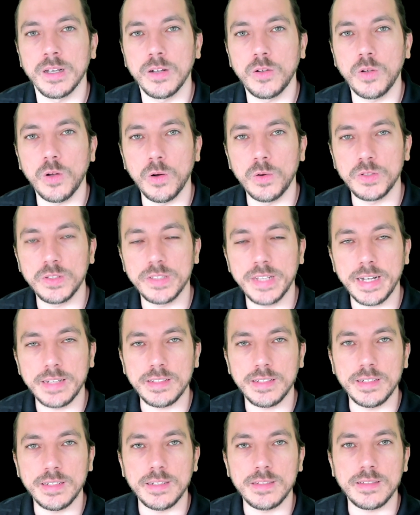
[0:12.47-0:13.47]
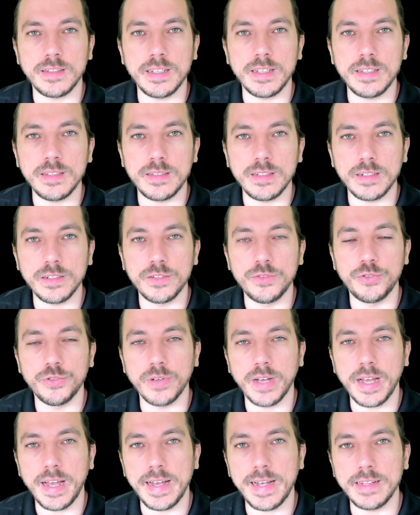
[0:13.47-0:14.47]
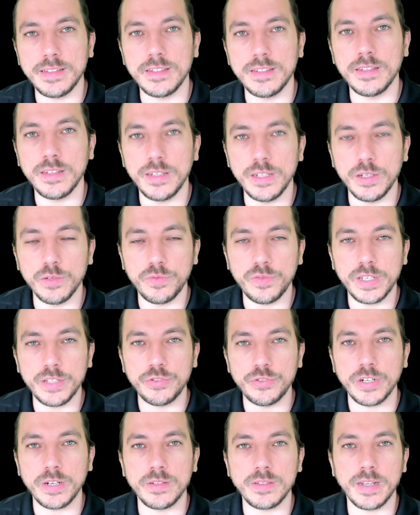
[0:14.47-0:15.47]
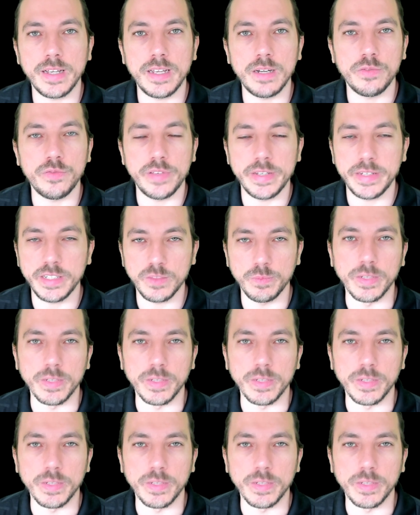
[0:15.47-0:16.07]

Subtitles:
code that it's easier to add new features and fix